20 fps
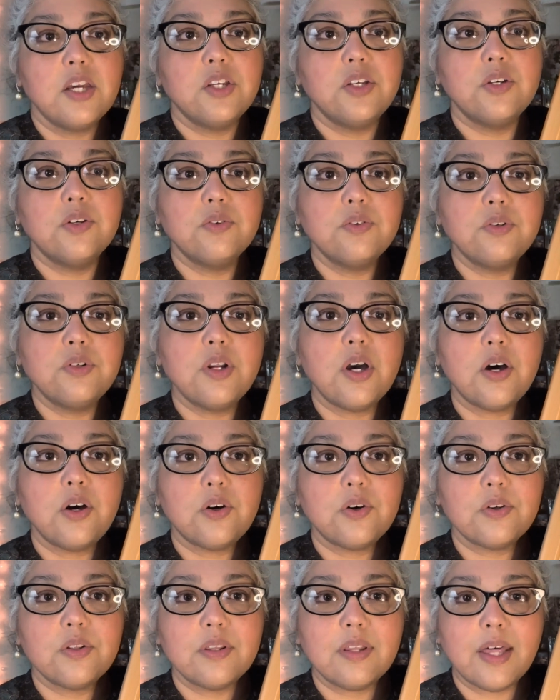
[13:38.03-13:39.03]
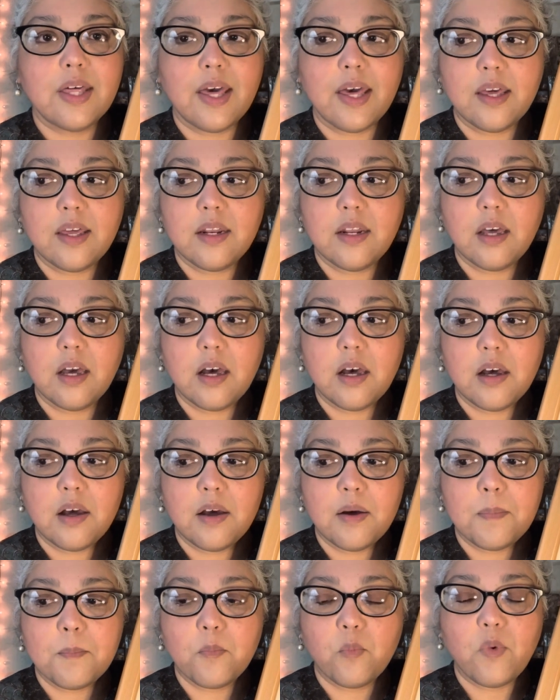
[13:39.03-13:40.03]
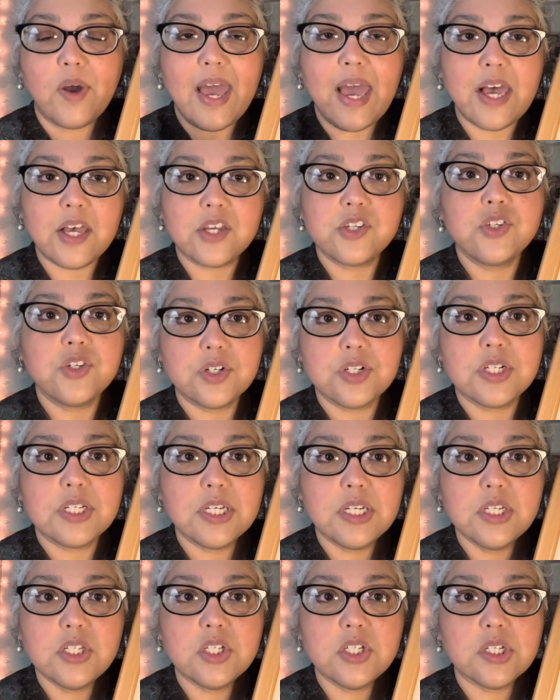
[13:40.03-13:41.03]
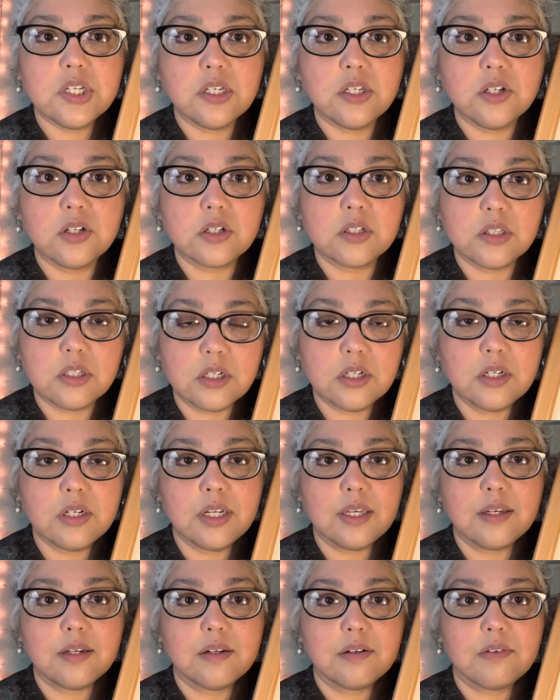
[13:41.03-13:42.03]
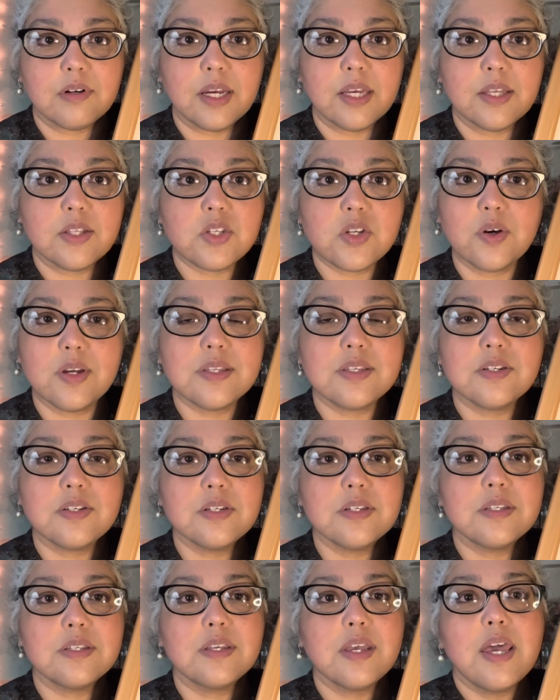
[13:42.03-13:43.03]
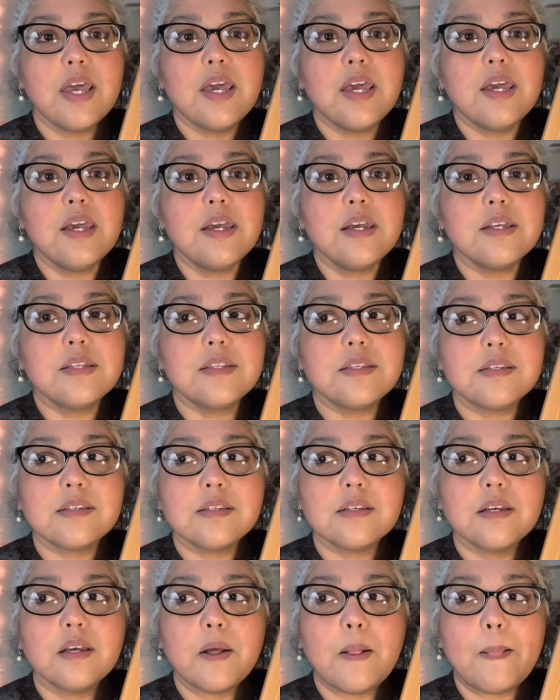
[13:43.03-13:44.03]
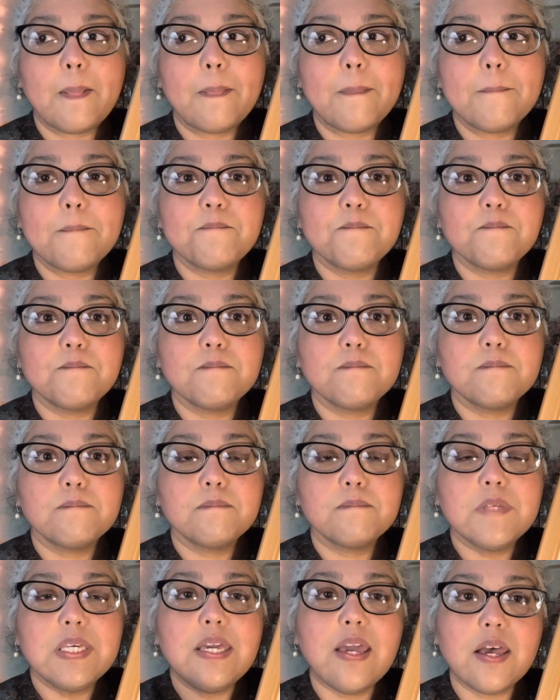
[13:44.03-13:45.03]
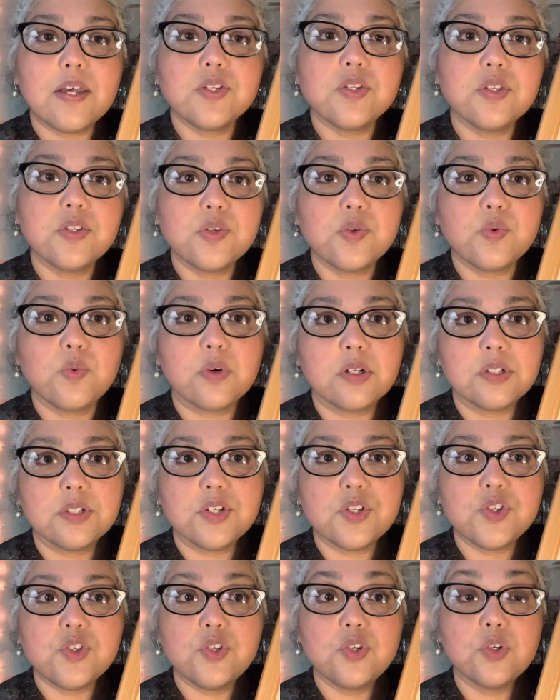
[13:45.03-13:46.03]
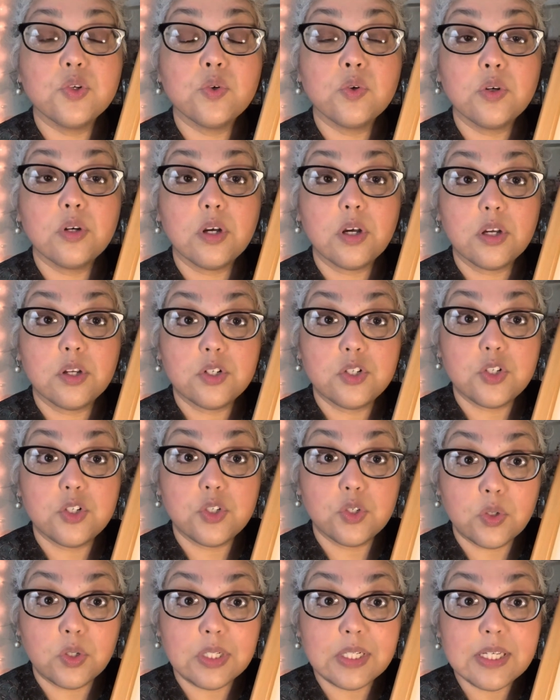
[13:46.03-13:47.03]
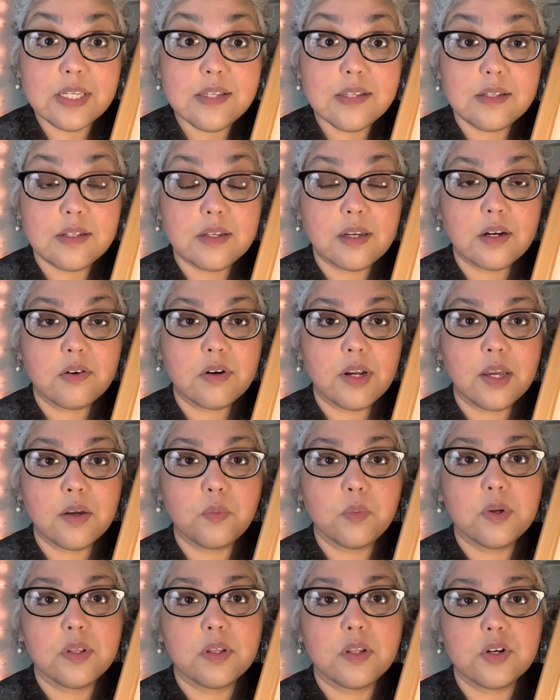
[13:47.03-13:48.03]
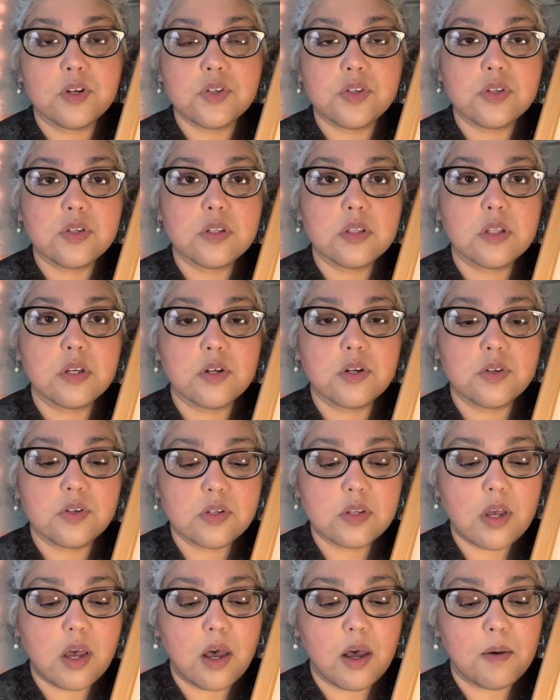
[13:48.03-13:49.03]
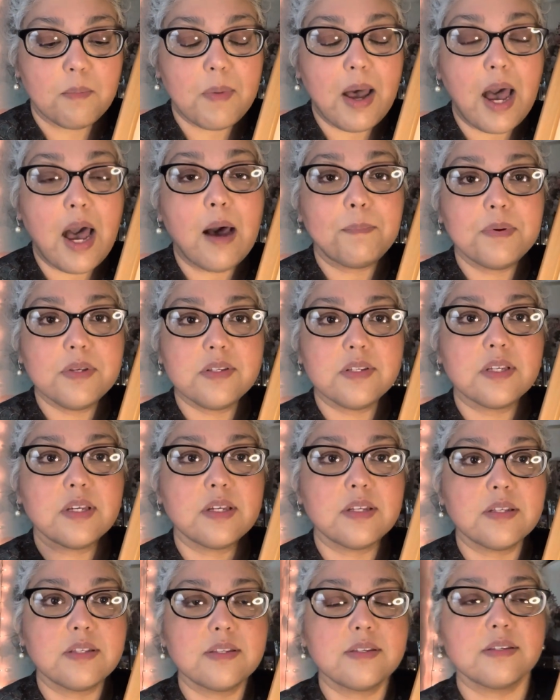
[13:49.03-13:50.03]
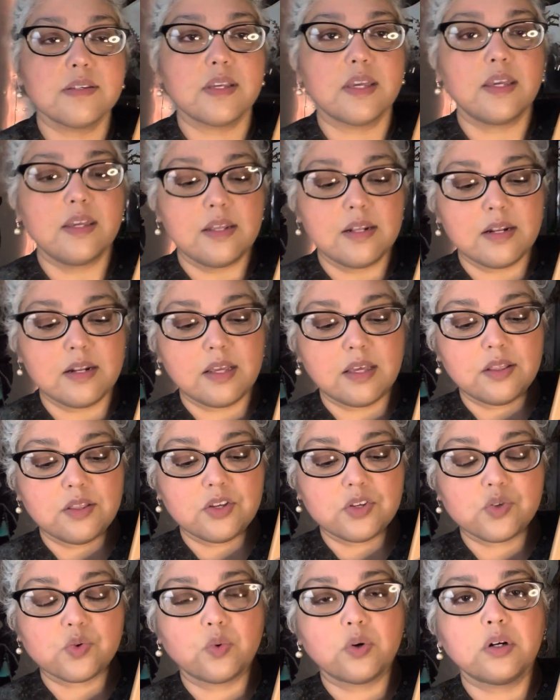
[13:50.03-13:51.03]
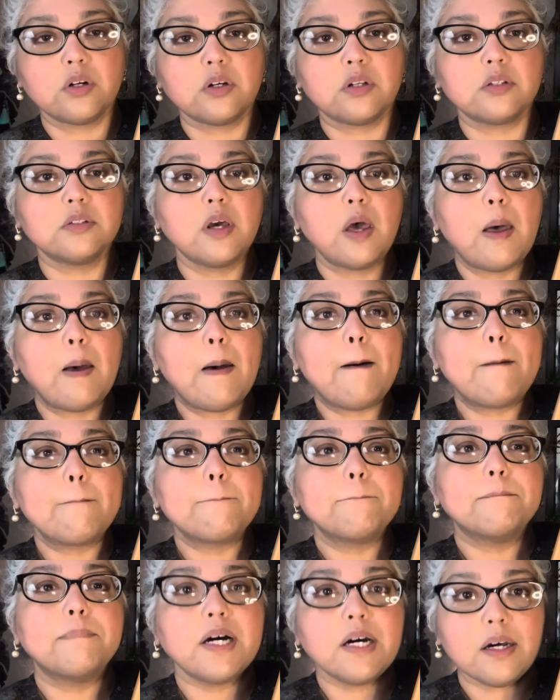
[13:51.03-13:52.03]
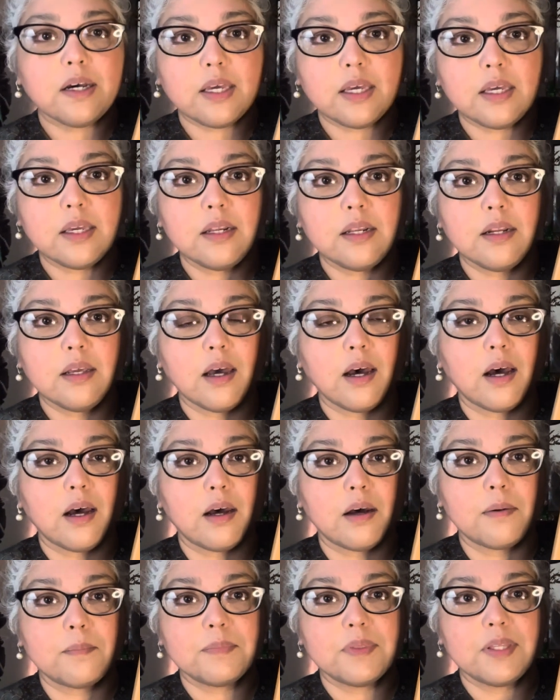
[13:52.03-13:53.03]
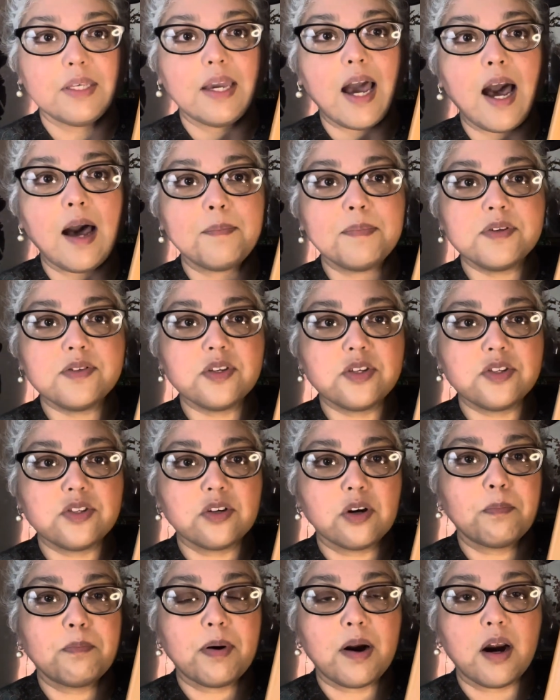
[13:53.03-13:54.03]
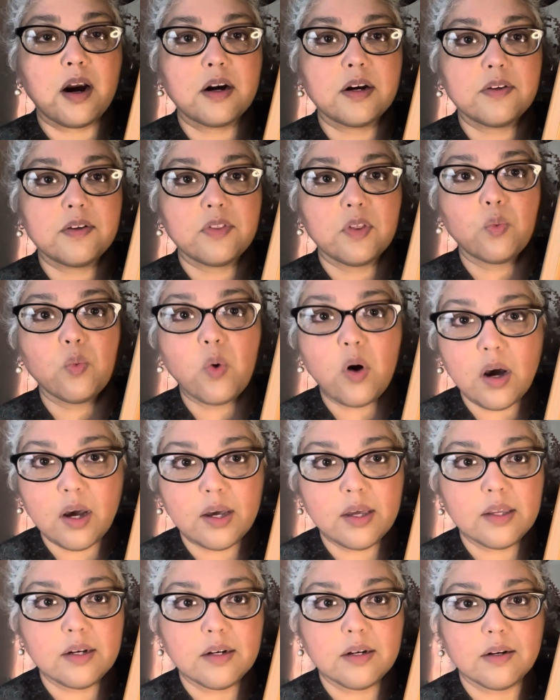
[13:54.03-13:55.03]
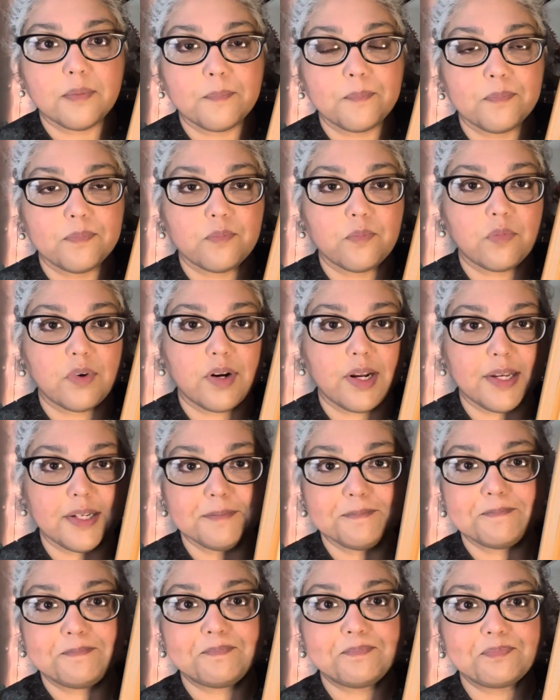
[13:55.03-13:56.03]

You know that um, as you're teaching, you're learning, right? So it's, it's, it's, yes, this world is du dualistic, right? Where there's, there's um, opposites in, in this world, but um, the opposites are part of the one, right?